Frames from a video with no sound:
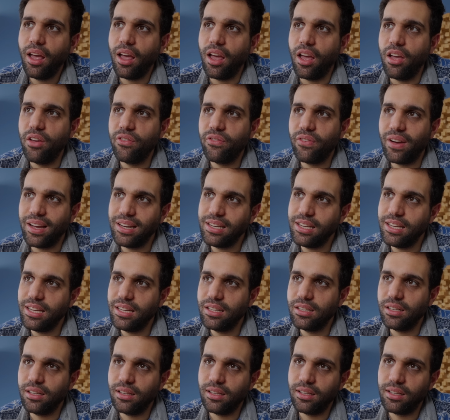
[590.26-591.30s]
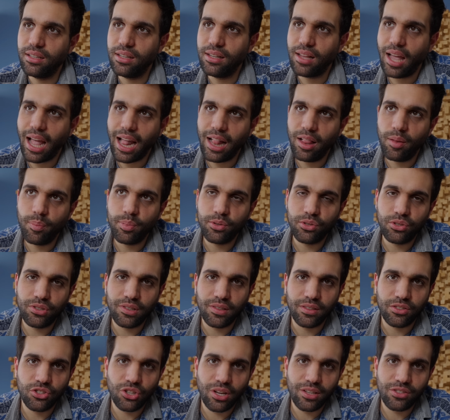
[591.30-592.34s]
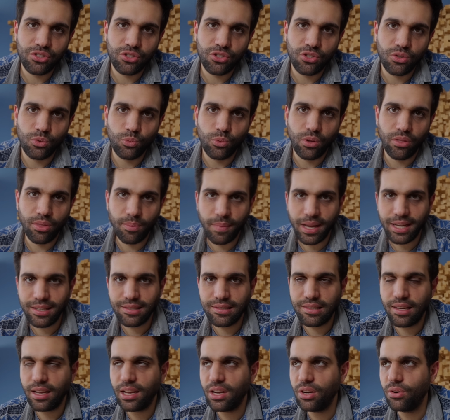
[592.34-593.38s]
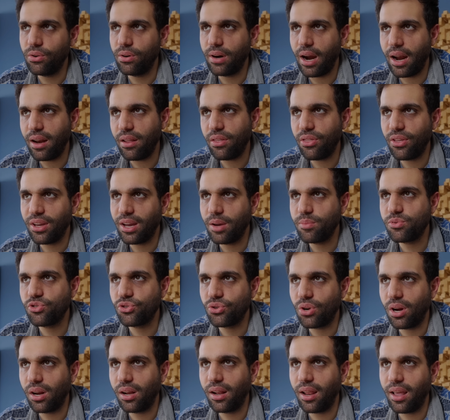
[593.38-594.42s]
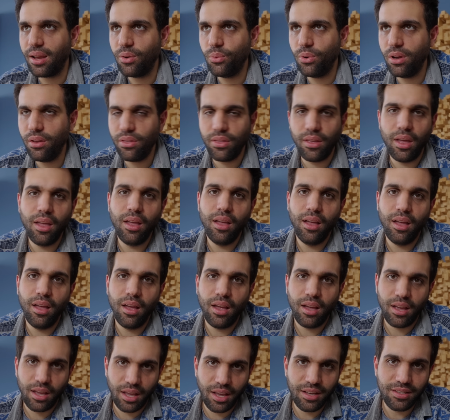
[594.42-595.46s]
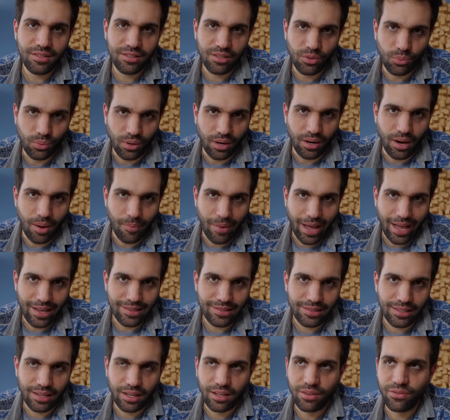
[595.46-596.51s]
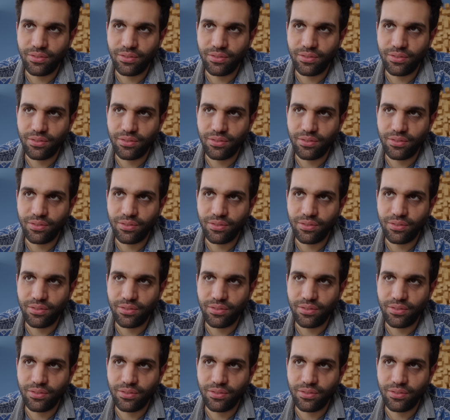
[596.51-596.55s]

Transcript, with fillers: If I need a little help or suggestion with mixing or anything I'm struggling with, he's the one I'm asking.